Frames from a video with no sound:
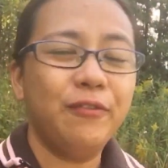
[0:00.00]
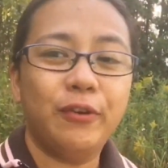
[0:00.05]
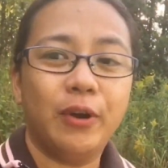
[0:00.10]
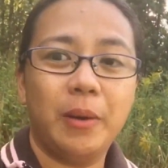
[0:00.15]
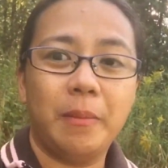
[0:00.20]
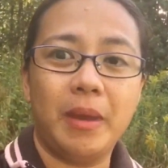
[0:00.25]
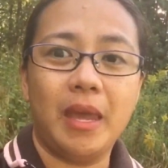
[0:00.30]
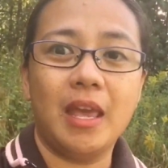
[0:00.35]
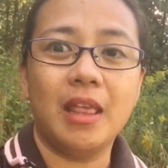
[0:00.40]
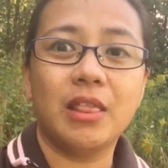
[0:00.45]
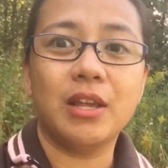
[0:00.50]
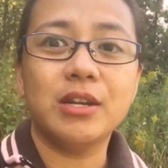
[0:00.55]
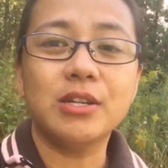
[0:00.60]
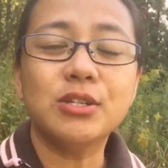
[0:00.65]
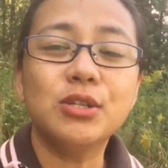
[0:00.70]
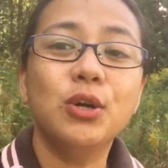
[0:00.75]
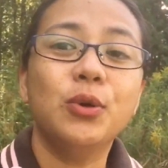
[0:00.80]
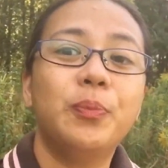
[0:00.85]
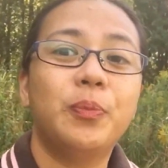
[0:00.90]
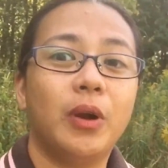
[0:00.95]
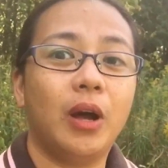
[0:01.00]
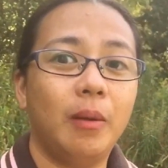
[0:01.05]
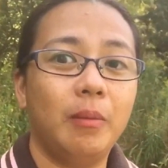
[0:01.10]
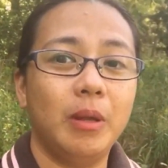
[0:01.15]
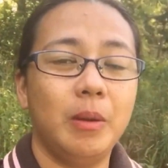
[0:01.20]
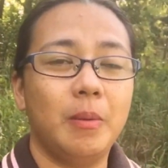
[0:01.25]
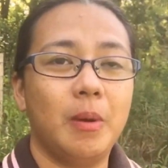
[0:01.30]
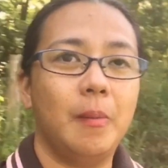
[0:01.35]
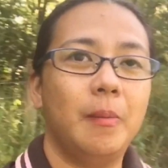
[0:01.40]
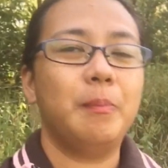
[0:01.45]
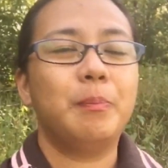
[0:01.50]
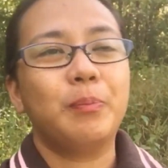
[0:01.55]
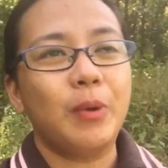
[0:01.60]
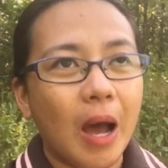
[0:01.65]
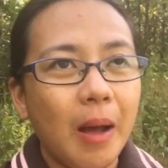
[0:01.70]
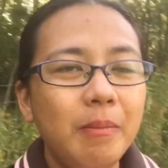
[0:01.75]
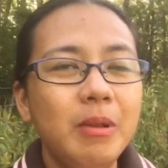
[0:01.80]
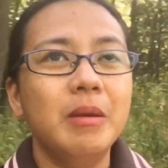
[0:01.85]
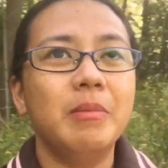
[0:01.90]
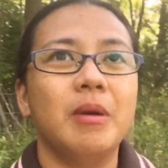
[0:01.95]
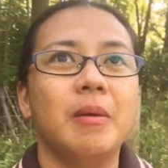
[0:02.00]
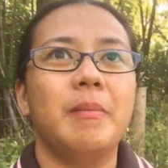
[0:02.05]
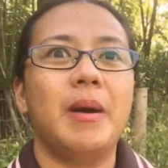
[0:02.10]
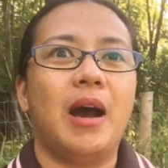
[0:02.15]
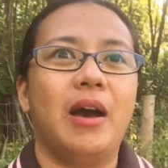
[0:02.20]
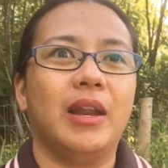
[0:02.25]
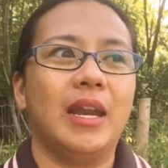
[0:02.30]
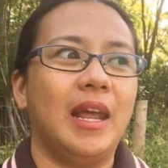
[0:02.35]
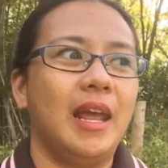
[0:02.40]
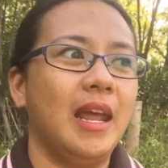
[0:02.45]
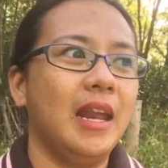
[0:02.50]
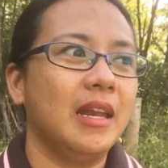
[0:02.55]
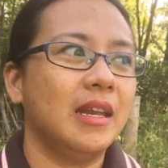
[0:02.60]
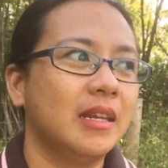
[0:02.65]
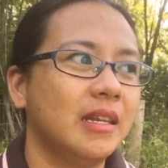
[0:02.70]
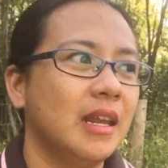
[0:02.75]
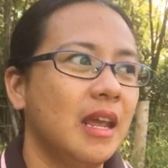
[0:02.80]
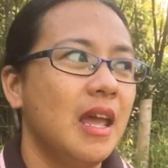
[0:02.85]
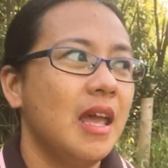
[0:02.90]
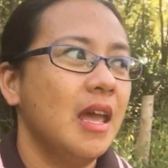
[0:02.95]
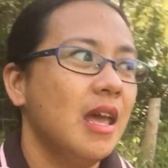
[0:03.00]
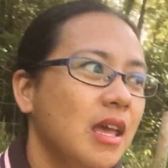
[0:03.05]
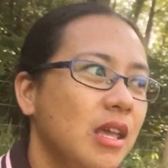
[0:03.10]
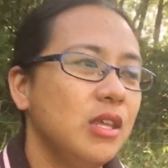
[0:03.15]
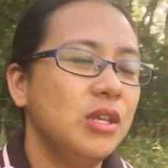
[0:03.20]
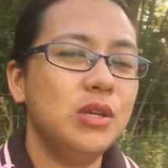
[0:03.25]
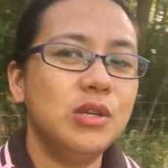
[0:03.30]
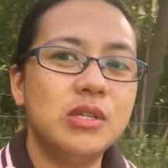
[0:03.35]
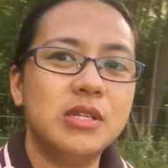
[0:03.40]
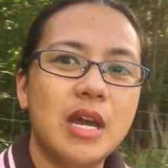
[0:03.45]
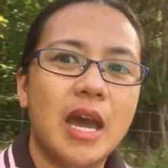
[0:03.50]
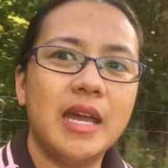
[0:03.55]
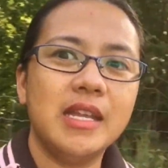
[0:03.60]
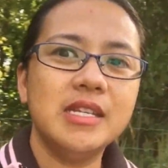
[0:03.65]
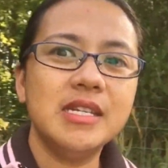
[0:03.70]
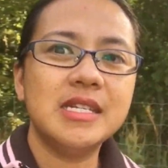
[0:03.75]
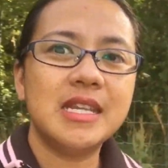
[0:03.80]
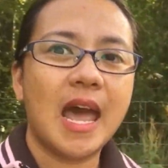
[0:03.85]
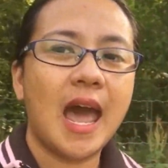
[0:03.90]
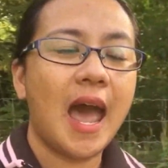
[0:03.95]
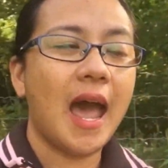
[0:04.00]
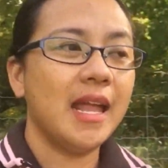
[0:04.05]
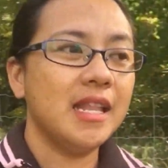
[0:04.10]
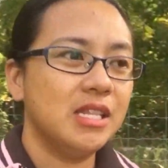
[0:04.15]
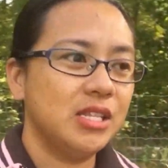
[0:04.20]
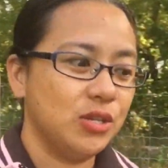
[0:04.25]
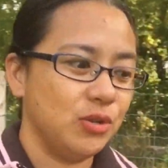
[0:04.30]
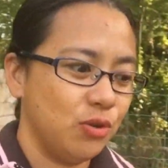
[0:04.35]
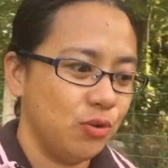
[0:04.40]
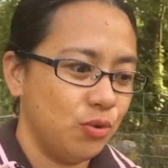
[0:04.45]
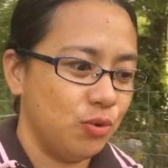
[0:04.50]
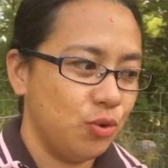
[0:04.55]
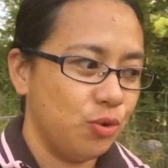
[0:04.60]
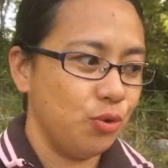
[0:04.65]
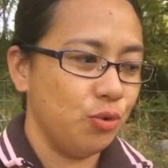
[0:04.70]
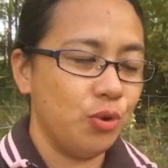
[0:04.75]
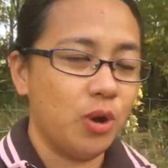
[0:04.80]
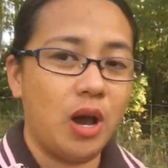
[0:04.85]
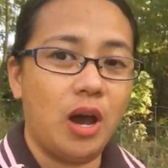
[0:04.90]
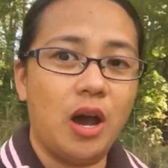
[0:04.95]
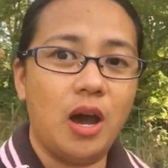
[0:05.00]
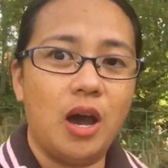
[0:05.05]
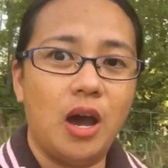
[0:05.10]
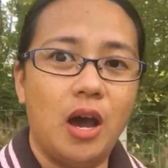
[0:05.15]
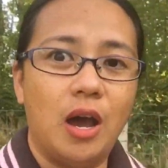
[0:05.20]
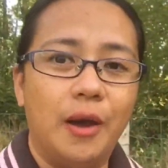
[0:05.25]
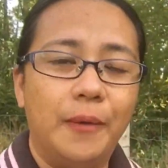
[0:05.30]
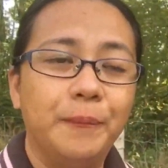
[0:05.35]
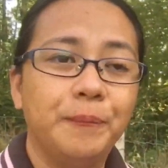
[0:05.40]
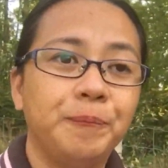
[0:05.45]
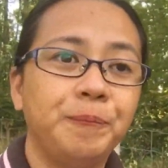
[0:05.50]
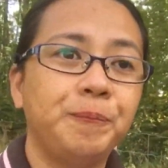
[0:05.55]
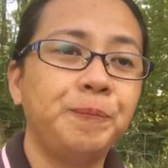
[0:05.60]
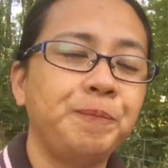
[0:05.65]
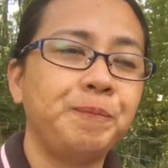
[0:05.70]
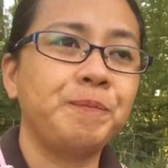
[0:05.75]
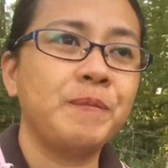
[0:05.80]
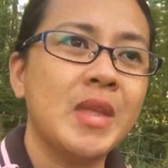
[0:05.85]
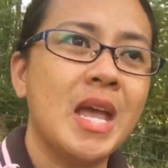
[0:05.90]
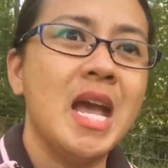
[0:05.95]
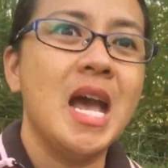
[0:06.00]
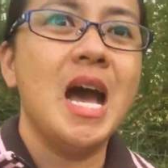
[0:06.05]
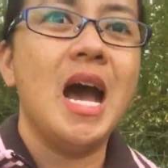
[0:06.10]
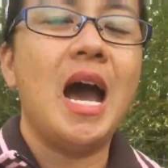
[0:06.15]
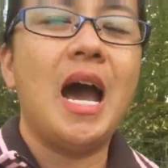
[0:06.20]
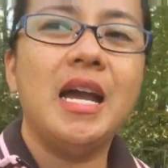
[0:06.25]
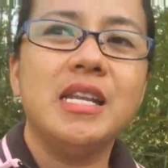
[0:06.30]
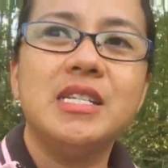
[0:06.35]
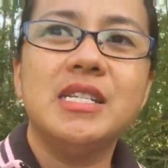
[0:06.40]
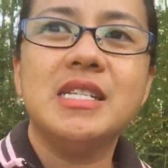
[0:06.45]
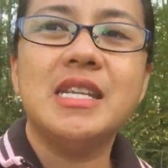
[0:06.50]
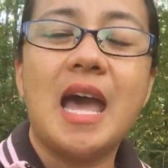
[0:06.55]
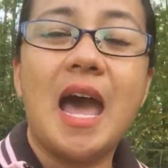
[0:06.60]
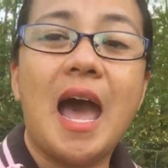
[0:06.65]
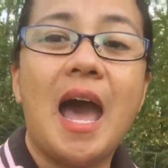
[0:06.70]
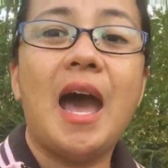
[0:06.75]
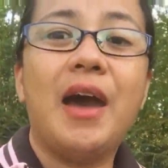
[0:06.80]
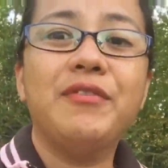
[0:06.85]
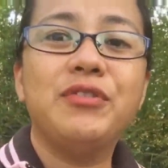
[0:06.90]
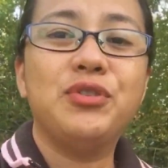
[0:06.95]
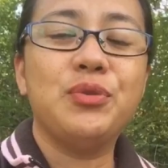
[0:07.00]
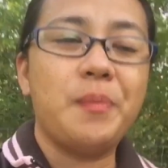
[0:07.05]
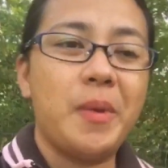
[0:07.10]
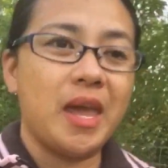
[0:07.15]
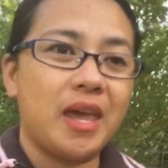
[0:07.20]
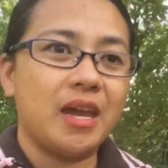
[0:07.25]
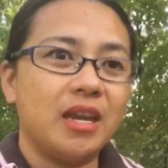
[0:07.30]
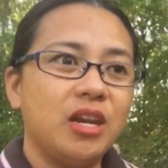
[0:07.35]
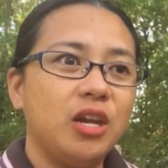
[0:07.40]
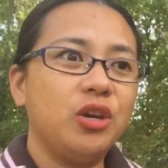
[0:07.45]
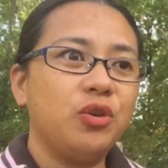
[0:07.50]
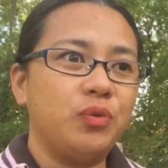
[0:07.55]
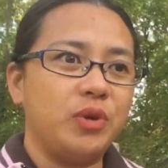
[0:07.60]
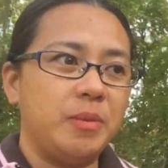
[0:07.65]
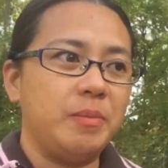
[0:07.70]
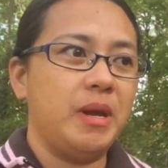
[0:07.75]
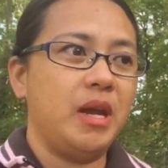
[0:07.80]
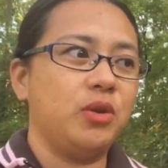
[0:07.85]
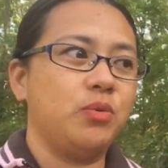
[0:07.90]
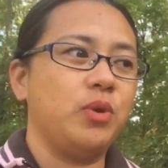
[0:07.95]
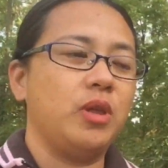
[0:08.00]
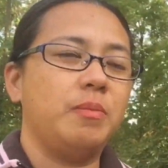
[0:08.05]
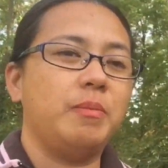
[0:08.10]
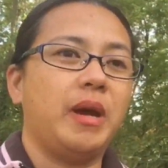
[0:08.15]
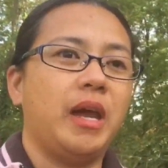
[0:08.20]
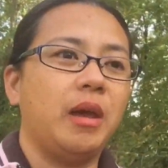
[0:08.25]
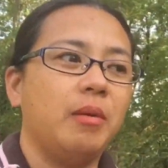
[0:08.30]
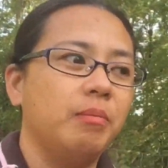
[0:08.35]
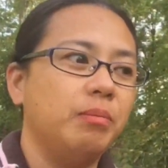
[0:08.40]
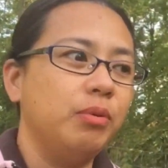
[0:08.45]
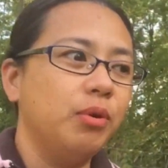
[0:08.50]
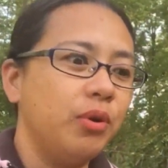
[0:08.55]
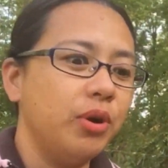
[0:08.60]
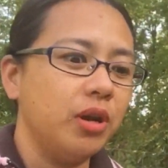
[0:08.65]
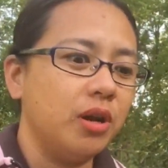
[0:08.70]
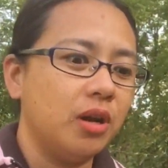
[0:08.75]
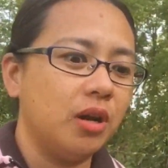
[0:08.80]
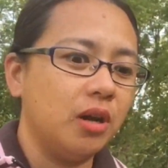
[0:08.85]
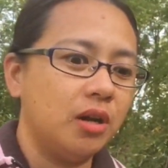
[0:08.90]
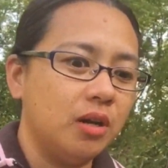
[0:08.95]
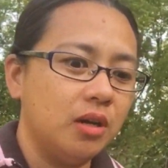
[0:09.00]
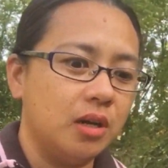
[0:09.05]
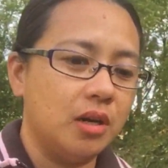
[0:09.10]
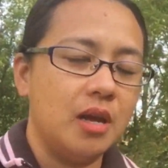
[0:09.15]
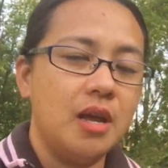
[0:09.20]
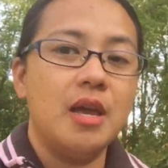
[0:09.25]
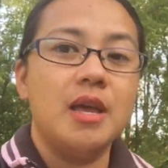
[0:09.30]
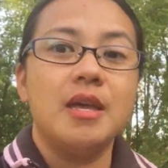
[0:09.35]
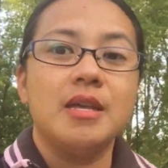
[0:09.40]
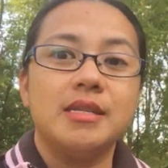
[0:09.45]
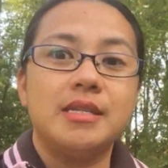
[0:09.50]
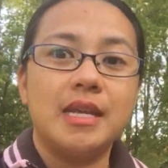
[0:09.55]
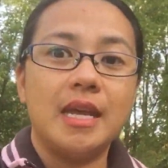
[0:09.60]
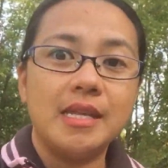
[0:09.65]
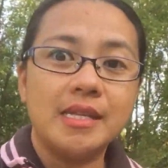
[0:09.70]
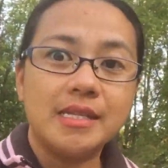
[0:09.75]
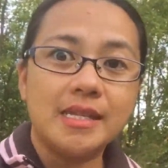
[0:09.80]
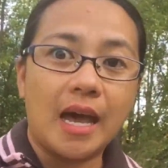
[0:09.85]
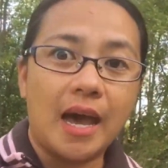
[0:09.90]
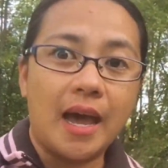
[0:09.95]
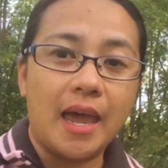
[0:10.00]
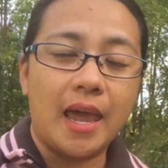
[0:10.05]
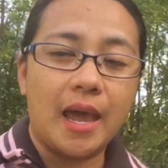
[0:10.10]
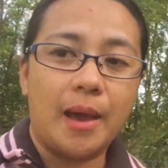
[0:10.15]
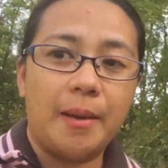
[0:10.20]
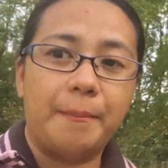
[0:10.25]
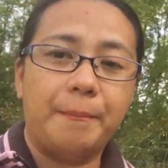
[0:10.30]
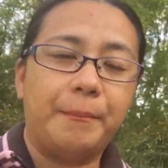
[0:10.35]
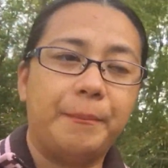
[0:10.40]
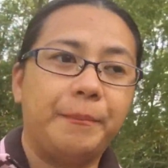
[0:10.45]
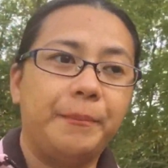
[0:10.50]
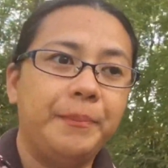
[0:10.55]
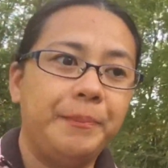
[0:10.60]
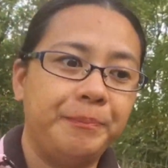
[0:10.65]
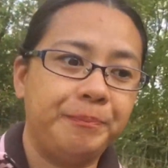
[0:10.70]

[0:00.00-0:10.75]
me. There's no problem about it. I just have to make an agreement with my employer, since I am